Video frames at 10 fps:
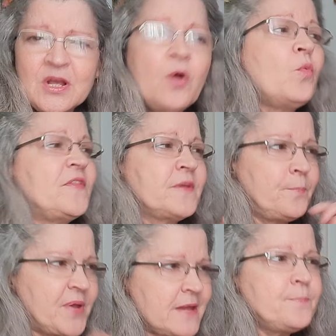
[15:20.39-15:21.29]
when the
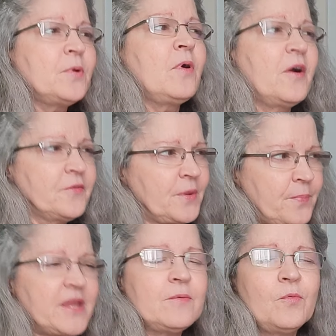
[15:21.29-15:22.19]
people are the
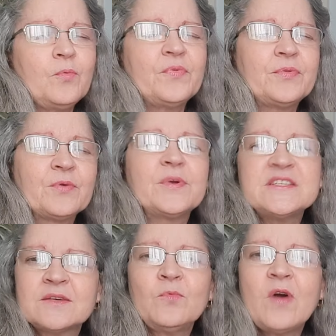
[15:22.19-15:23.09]
pe- the
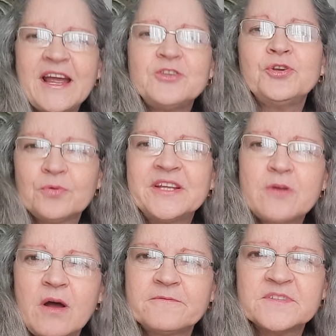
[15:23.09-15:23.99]
reason why you're in
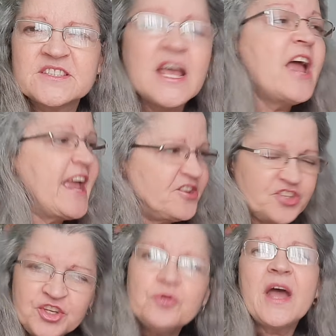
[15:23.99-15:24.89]
office and
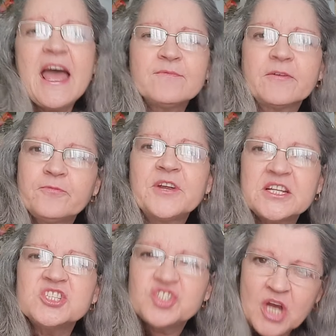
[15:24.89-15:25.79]
you have a
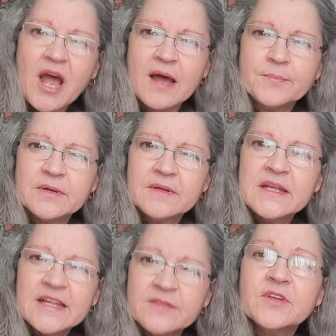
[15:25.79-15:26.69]
friggin' job
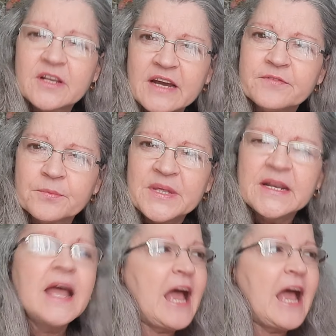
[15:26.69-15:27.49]
in the government.